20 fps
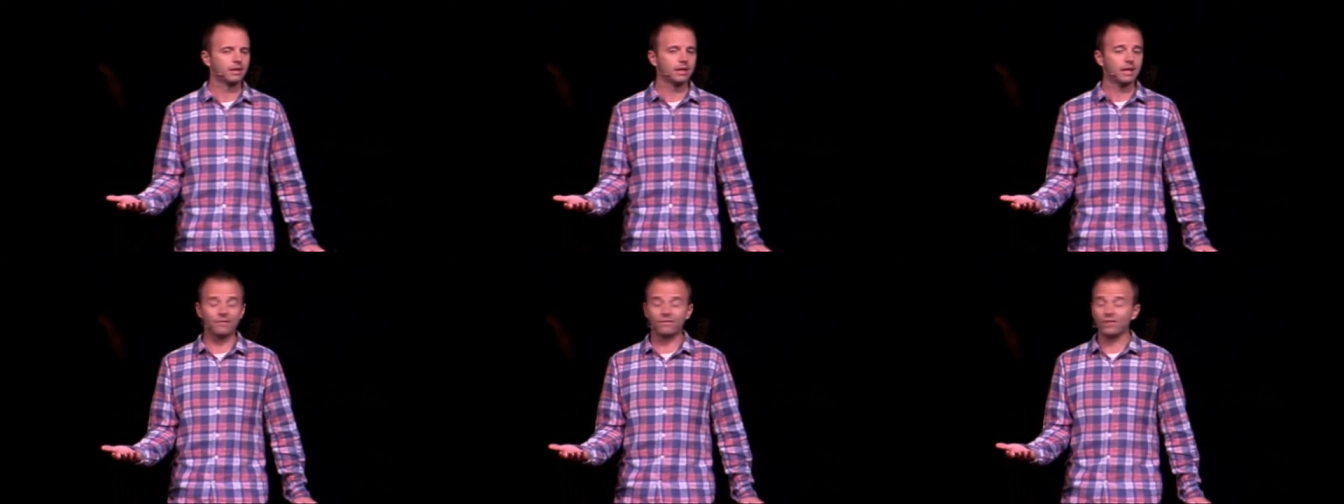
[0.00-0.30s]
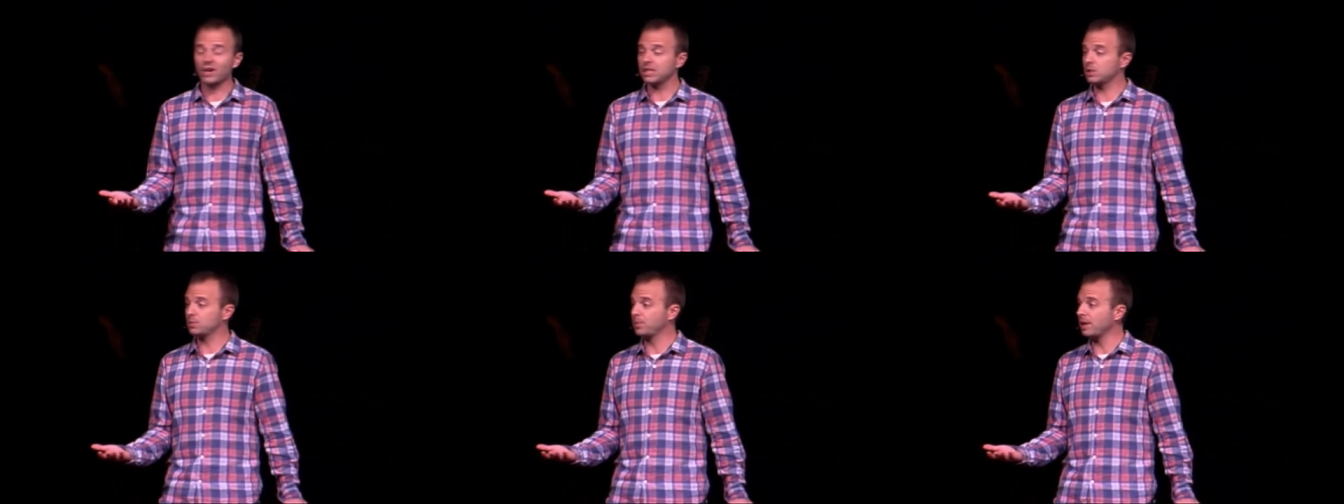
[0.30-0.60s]
If
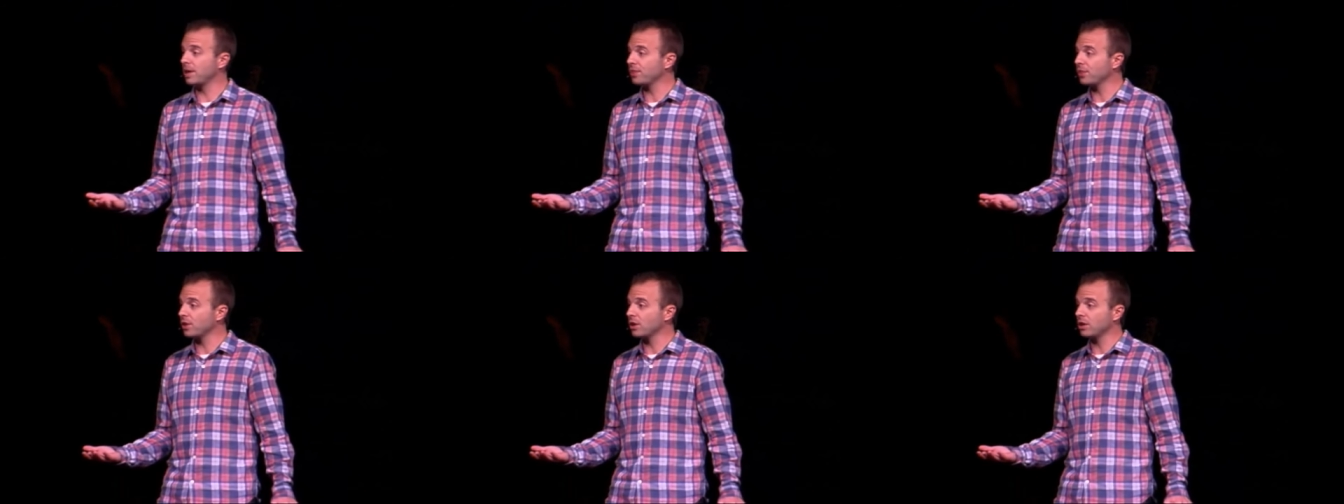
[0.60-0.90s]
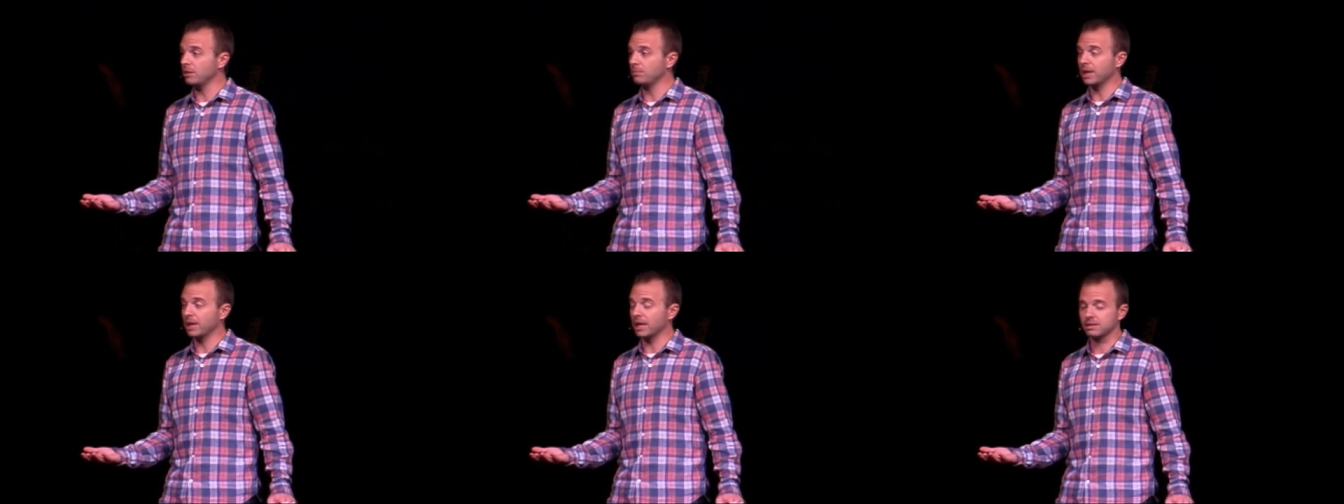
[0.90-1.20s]
I'd spent
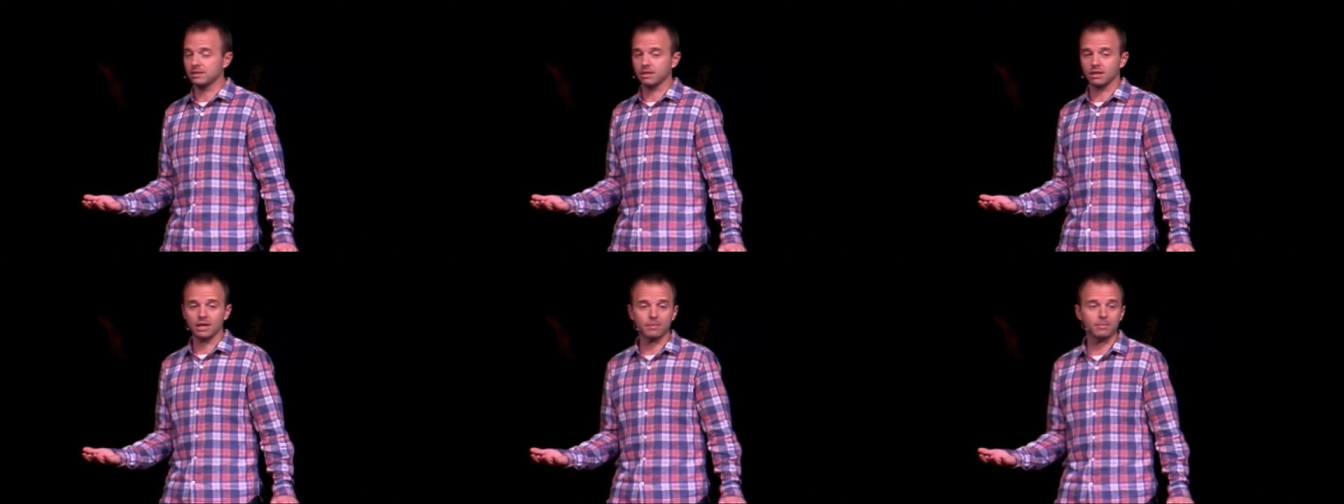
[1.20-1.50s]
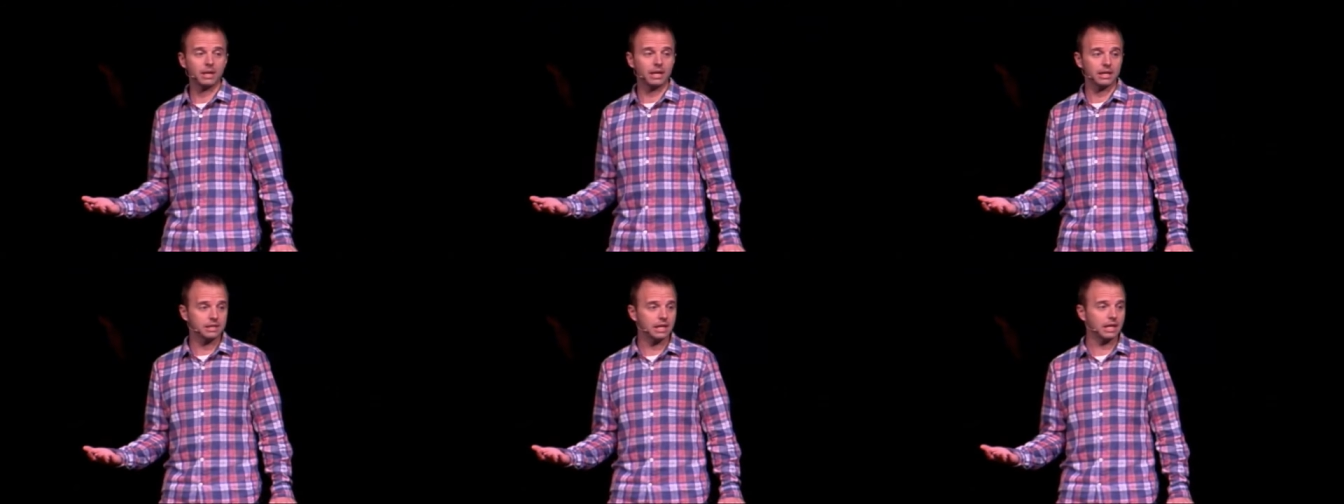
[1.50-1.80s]
30 bucks on it, I
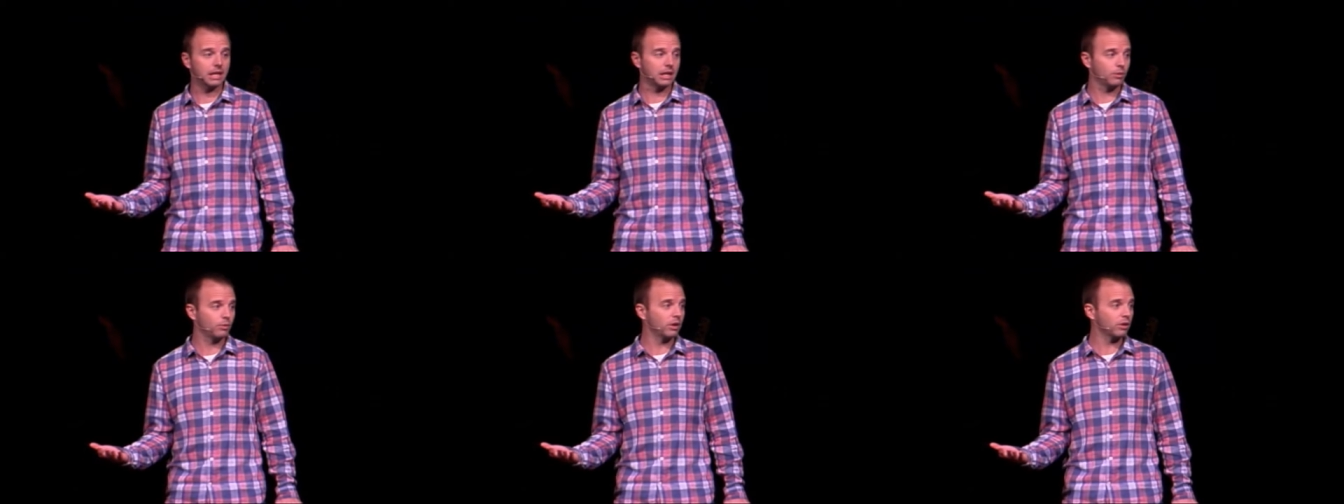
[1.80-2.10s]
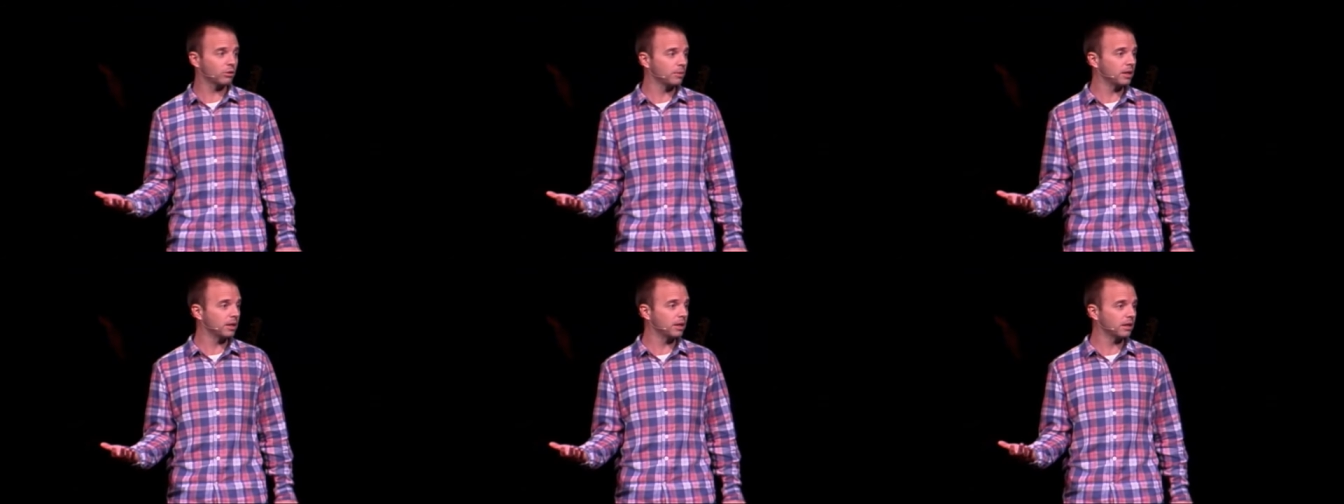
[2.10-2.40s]
bet I'd taken it
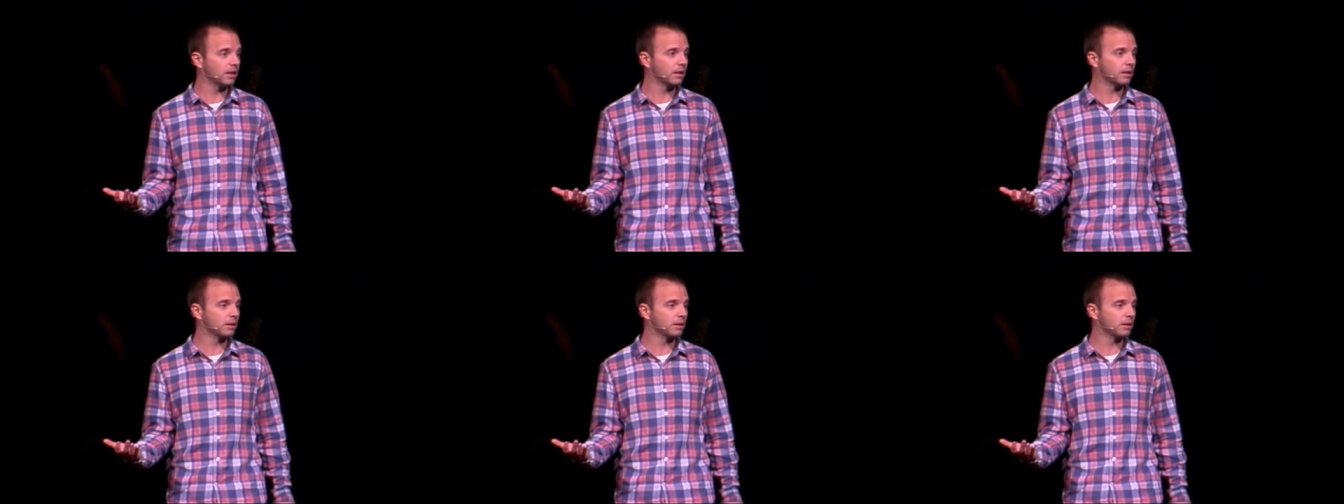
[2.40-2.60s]
with me.